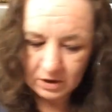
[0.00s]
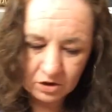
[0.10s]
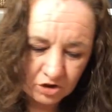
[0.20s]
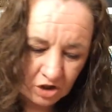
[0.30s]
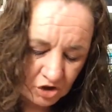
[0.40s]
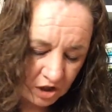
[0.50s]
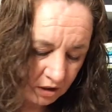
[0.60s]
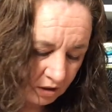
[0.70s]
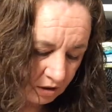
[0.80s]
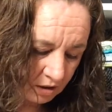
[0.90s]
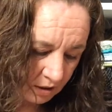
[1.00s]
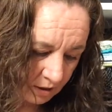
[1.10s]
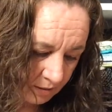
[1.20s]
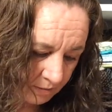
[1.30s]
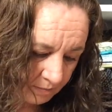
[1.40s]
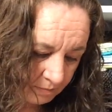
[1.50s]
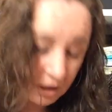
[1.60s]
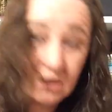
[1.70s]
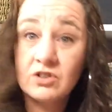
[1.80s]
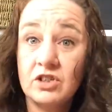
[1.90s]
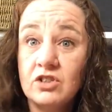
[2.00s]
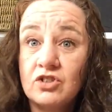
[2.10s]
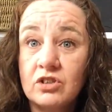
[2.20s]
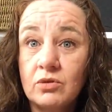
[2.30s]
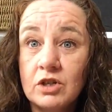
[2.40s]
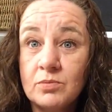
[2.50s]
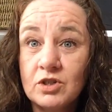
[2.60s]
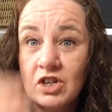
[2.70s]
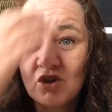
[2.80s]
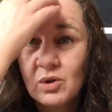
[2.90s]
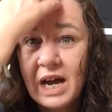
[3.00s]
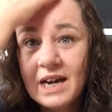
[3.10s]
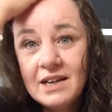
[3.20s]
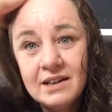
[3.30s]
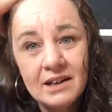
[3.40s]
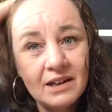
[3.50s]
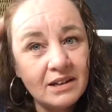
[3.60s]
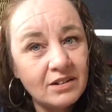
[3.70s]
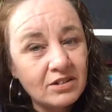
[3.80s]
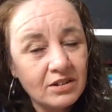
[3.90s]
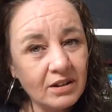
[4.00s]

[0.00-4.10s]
stitching on, because it's Christmas in July, and